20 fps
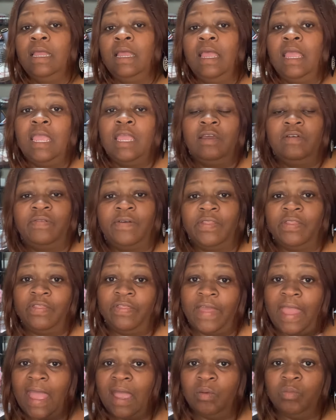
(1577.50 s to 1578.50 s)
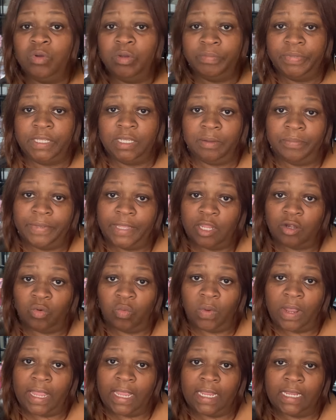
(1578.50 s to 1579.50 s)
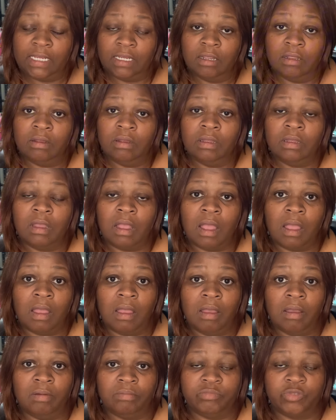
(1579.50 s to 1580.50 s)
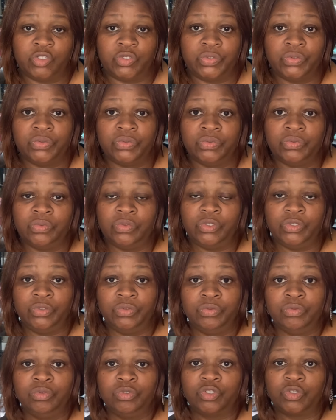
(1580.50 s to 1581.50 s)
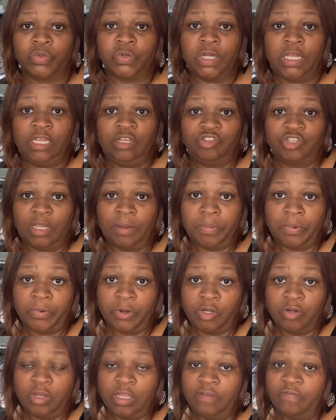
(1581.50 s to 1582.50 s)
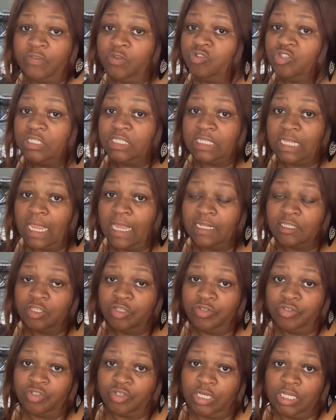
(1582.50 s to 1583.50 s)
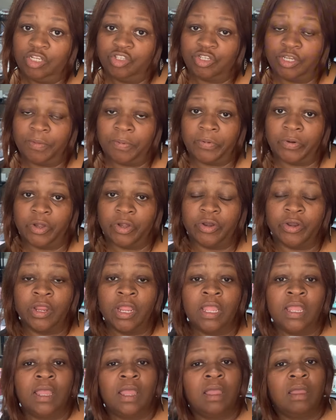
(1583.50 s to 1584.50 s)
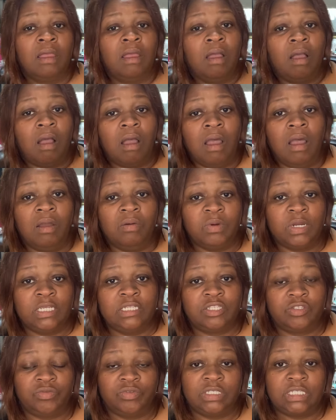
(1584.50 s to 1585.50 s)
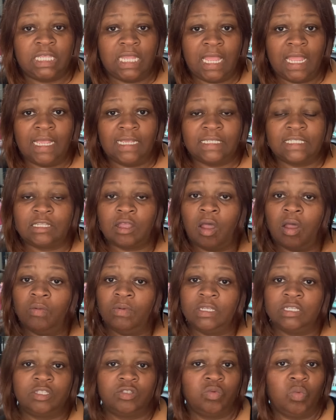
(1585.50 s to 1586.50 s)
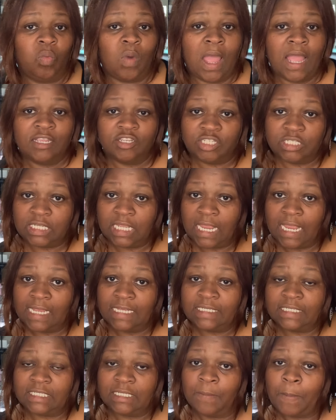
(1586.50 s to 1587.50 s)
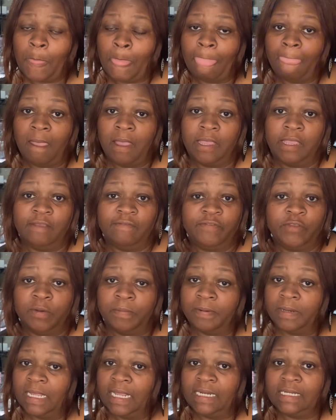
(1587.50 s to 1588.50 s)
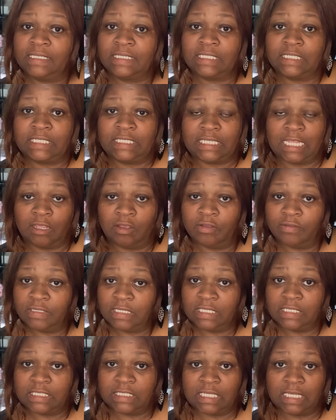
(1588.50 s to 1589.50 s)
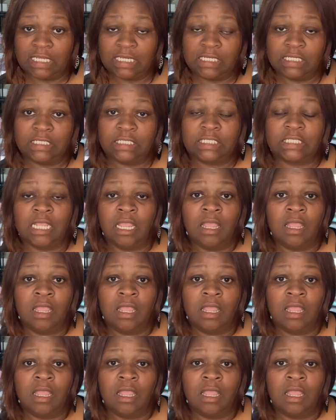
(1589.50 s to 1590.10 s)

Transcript: if that would be a better way to use your inkjet printer if you just had to use your inkjet printer. Always do tests, always do wash tests if you're planning to sell these things.